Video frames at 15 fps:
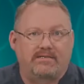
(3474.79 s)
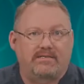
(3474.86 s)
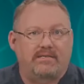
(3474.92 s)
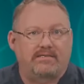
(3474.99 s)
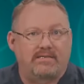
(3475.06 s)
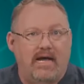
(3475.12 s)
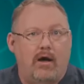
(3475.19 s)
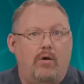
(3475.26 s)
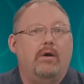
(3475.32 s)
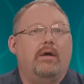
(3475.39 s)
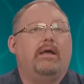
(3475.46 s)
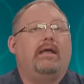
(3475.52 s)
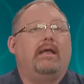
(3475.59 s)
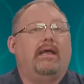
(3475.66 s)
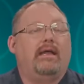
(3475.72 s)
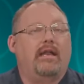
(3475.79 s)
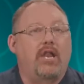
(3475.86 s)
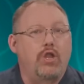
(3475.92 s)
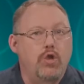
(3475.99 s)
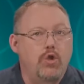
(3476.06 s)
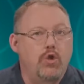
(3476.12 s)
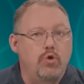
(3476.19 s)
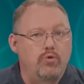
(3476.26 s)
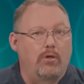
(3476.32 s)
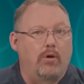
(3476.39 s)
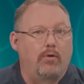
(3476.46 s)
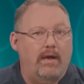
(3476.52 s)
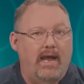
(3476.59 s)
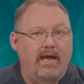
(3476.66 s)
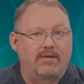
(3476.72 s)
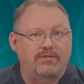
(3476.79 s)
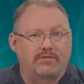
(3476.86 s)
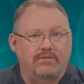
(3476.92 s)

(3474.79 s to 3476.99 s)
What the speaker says: that's now in a new location.